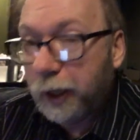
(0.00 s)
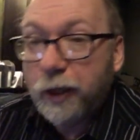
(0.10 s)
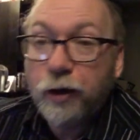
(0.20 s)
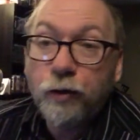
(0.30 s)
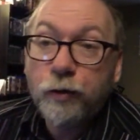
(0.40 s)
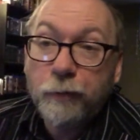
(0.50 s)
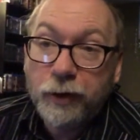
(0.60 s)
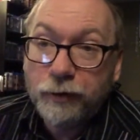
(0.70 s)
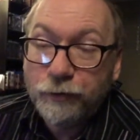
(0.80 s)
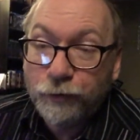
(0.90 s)
a Hungry
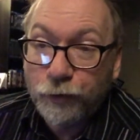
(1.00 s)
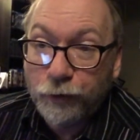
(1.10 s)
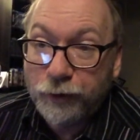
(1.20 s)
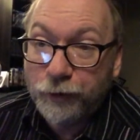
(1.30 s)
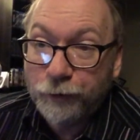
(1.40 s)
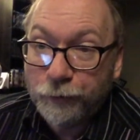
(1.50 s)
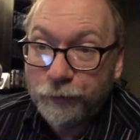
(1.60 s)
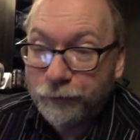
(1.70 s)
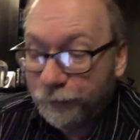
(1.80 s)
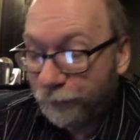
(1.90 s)
Man turkey dinner
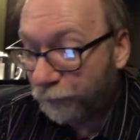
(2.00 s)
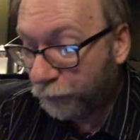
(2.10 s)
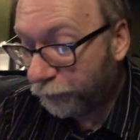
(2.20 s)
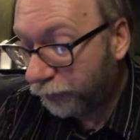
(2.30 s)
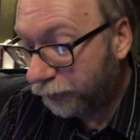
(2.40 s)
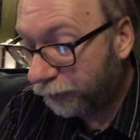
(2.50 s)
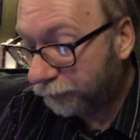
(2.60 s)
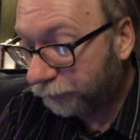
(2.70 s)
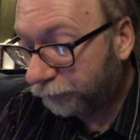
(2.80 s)
for uh,